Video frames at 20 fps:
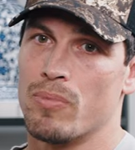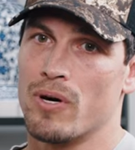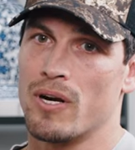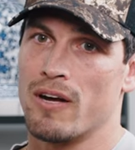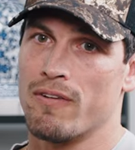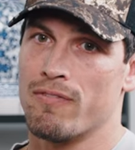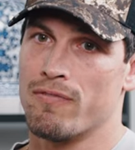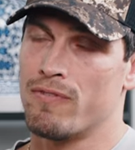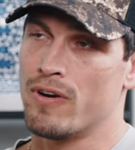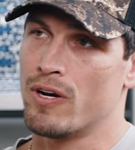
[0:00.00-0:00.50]
but
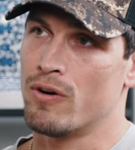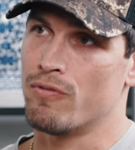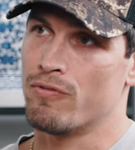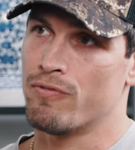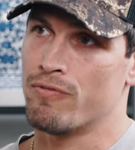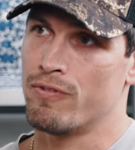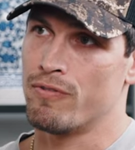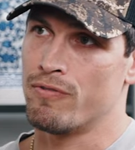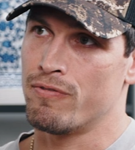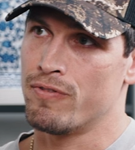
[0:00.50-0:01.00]
I felt
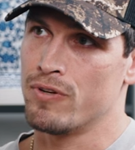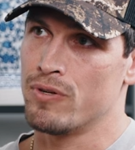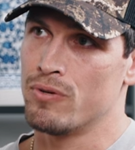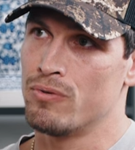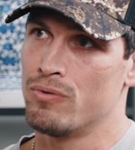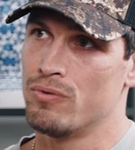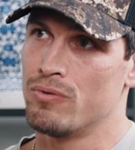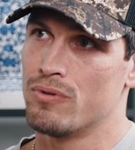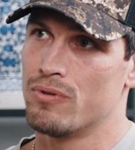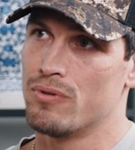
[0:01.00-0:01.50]

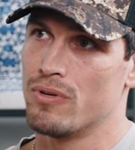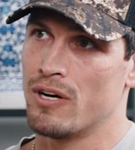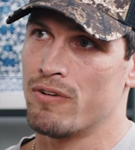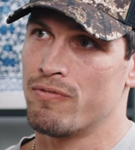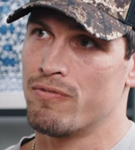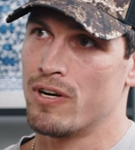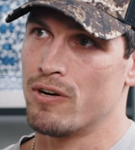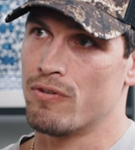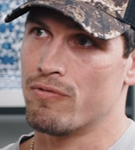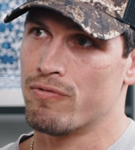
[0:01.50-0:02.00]
fulfilled. Mm. I
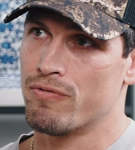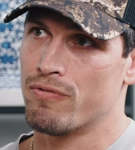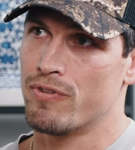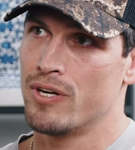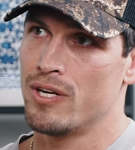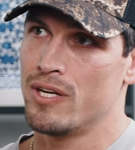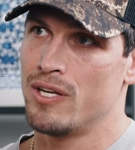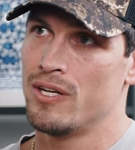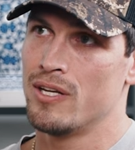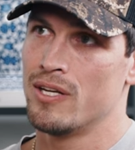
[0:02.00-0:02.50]
felt
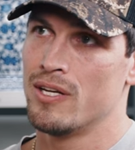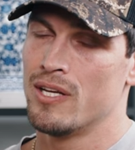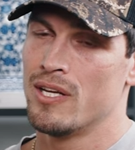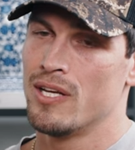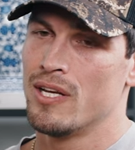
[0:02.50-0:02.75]
free.